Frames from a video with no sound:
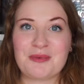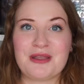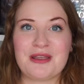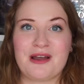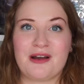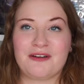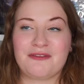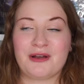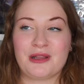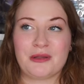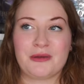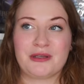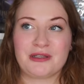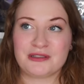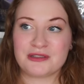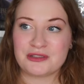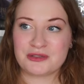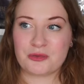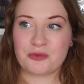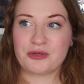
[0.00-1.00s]
We are following
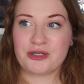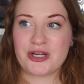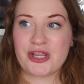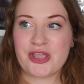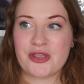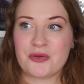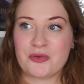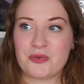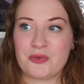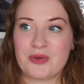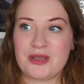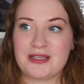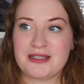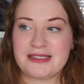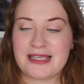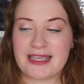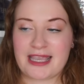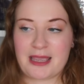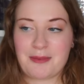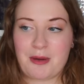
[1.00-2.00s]
Sori, who is
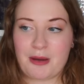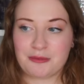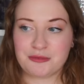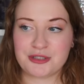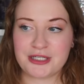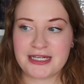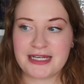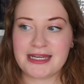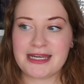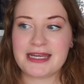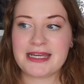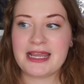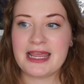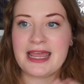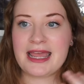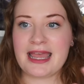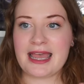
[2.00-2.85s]
a K-pop trainee